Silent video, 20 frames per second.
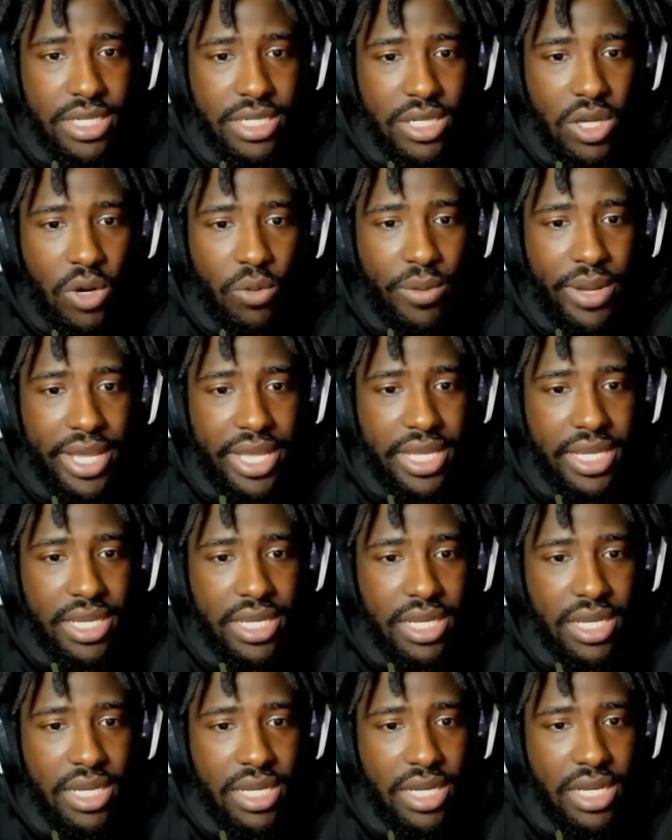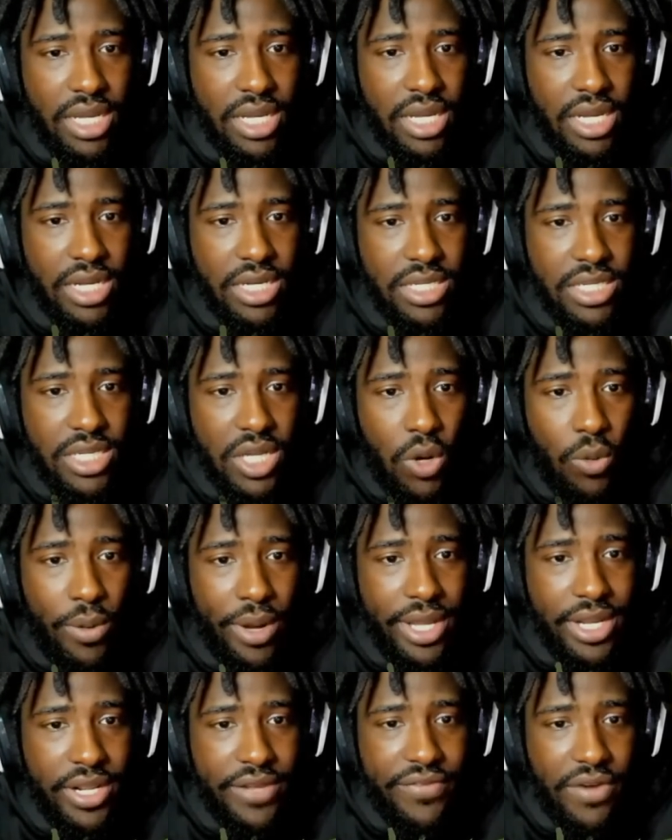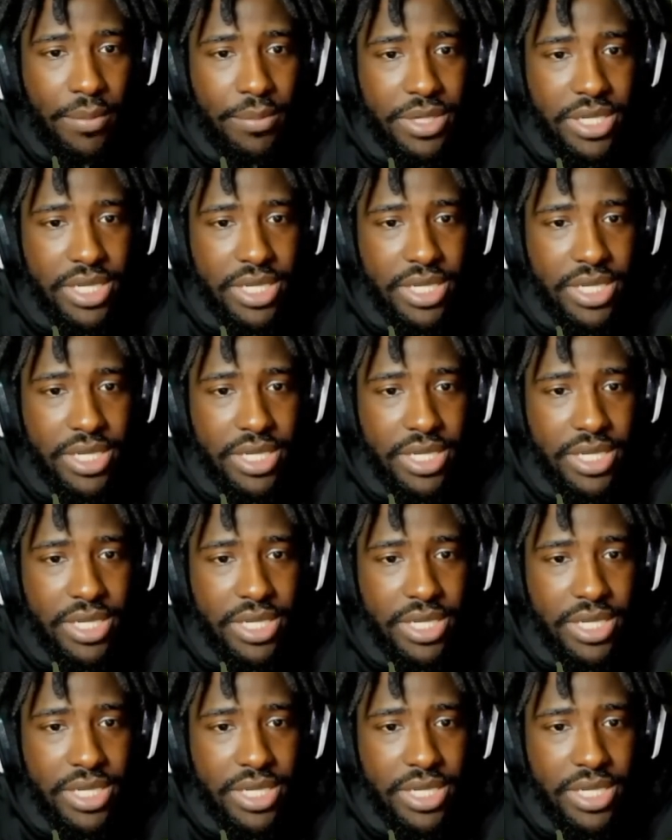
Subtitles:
No way. No way they fumble